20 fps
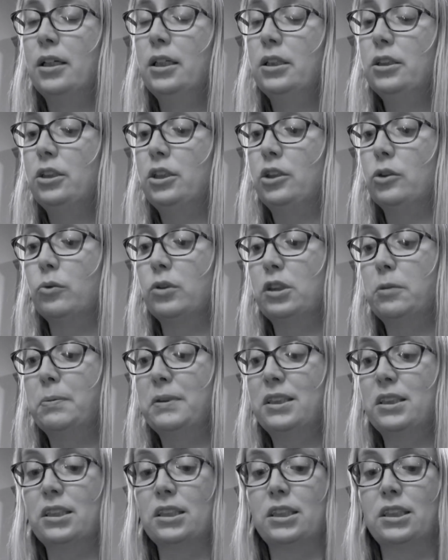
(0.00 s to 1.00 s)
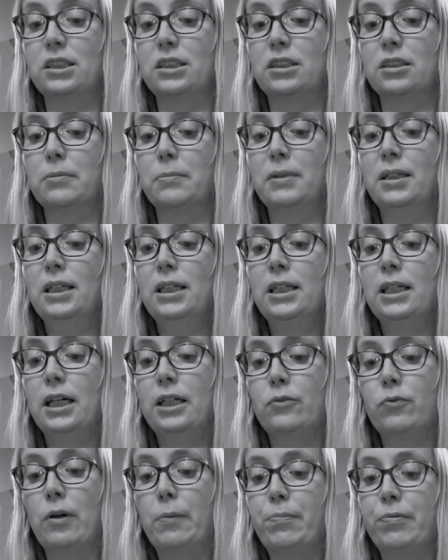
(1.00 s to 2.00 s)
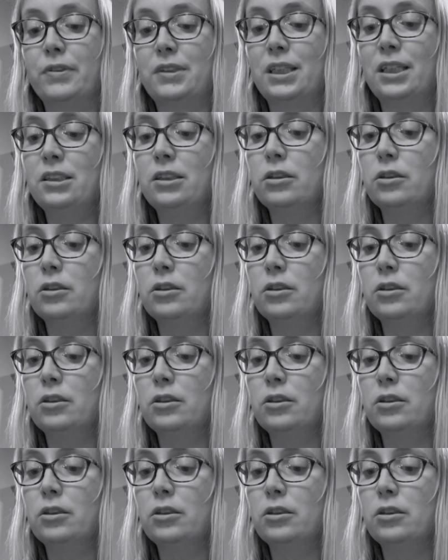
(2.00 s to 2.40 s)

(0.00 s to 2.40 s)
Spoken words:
Jewish mysticism, and represents